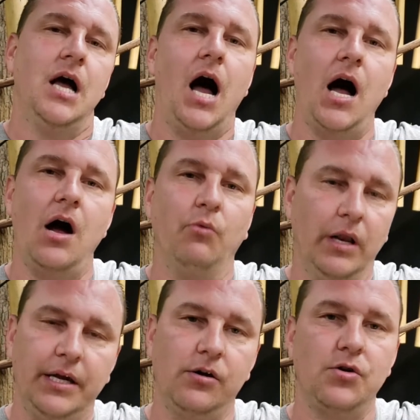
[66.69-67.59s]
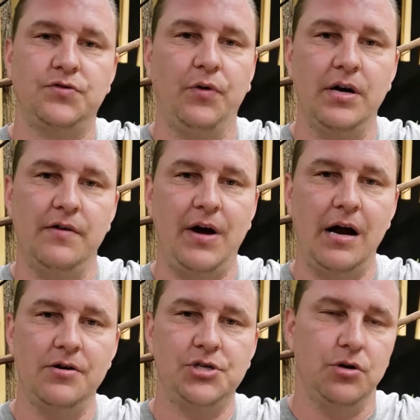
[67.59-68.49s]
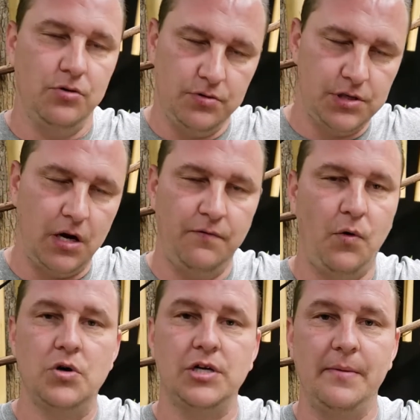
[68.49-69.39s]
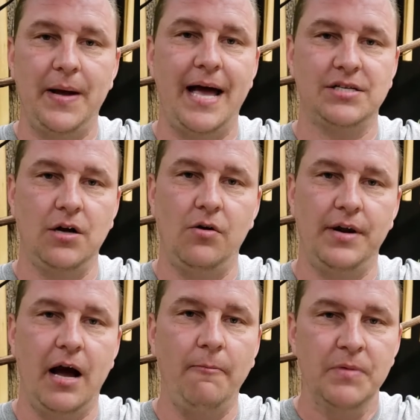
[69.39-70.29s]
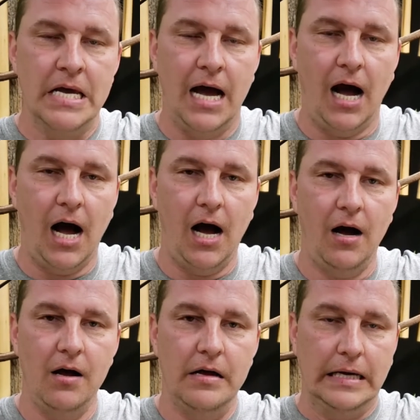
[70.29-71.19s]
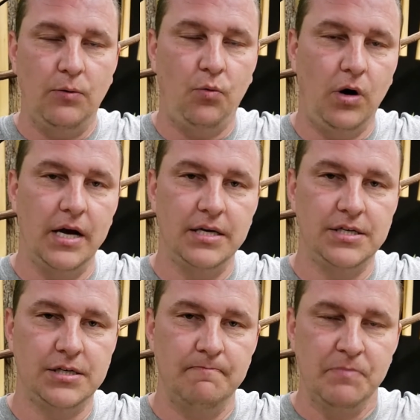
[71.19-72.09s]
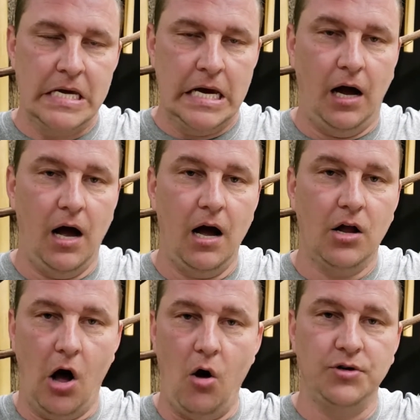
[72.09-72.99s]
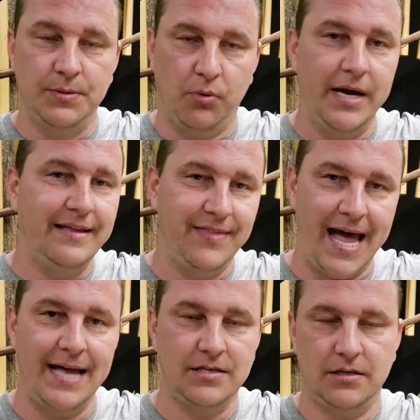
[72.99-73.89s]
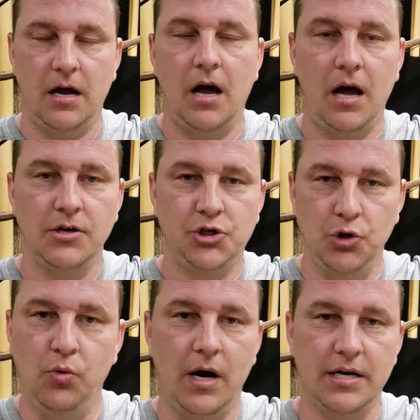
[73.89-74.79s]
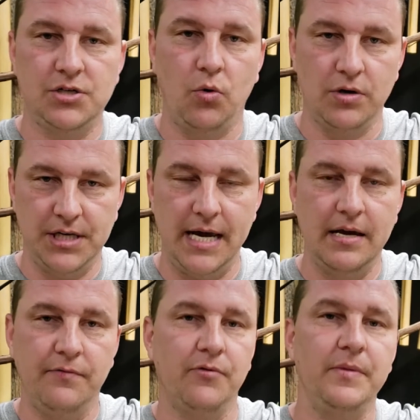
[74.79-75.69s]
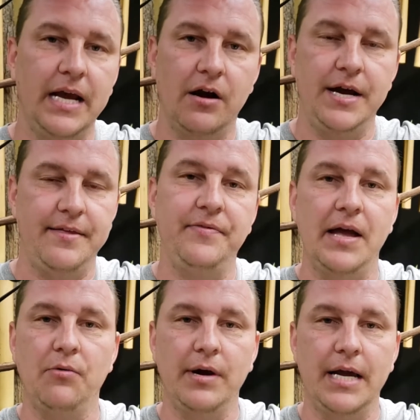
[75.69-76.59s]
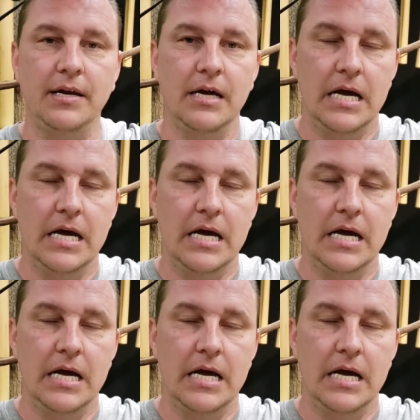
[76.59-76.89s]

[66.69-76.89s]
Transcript: A really close friend of ours who's unfortunately passed on now was called to bring that to us or take it from the area that they were in.